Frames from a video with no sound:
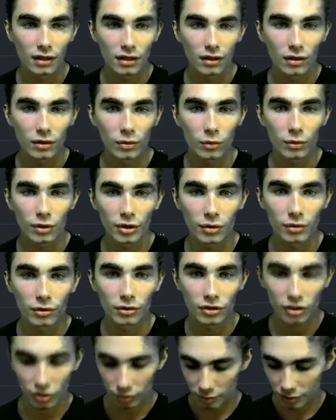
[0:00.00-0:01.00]
We will
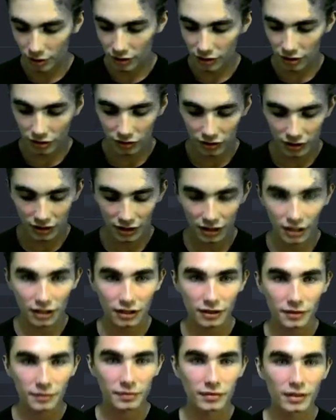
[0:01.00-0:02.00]
just put those in
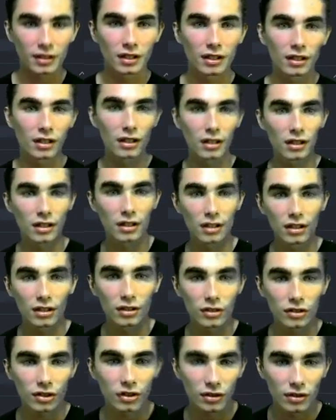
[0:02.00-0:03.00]
here.
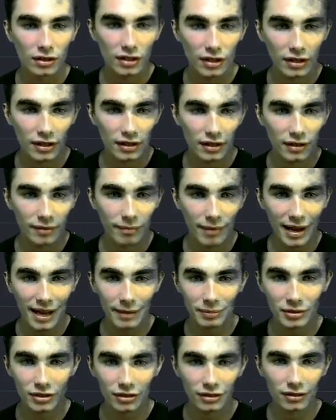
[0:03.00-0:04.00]
So
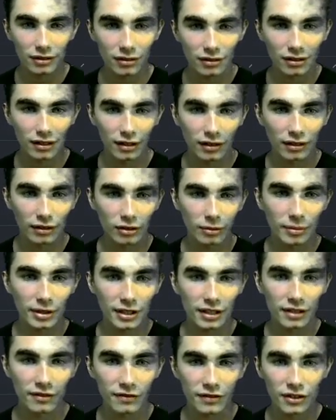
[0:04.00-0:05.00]
maps are a little bit
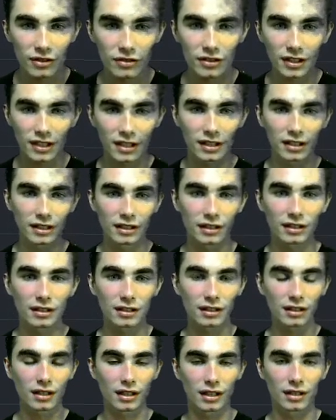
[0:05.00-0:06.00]
confusing here.
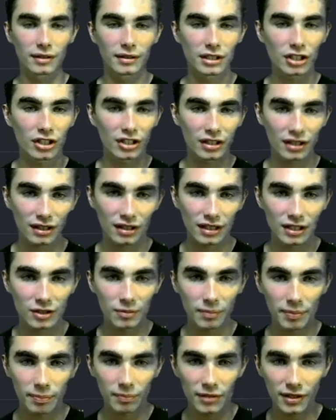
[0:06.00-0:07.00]

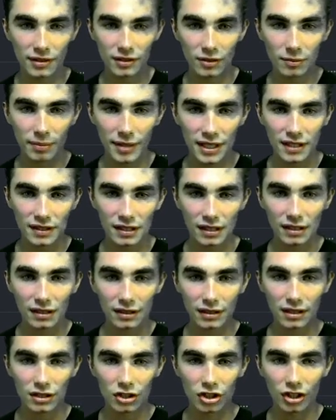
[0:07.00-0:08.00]
This is
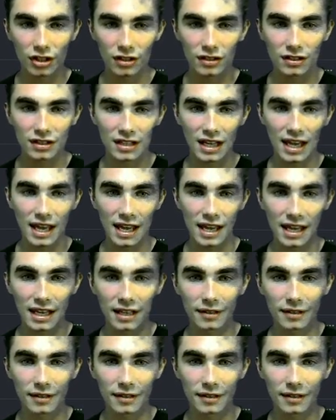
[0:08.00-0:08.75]
basically just an